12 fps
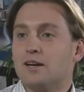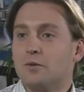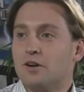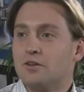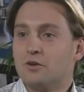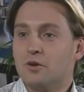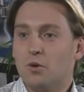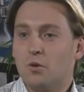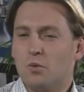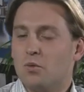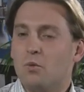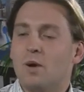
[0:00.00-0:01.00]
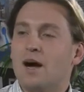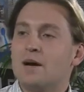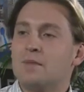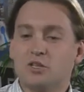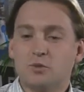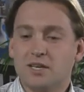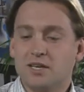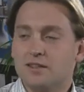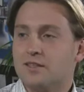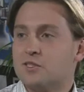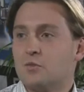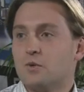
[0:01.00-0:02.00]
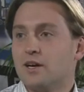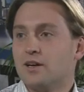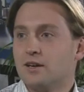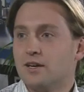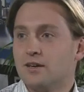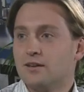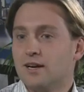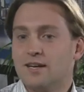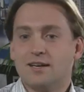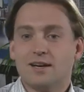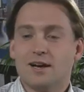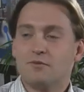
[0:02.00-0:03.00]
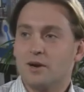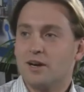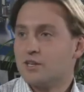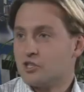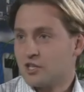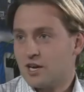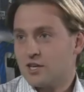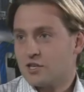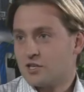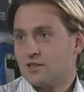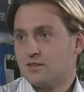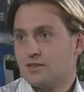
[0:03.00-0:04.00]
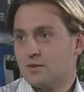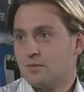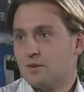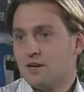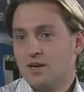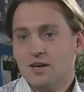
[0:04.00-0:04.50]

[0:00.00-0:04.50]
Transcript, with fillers: I wanted to know, well, why am I doing it this way? And I mm-hmm. didn't have the right education at the time.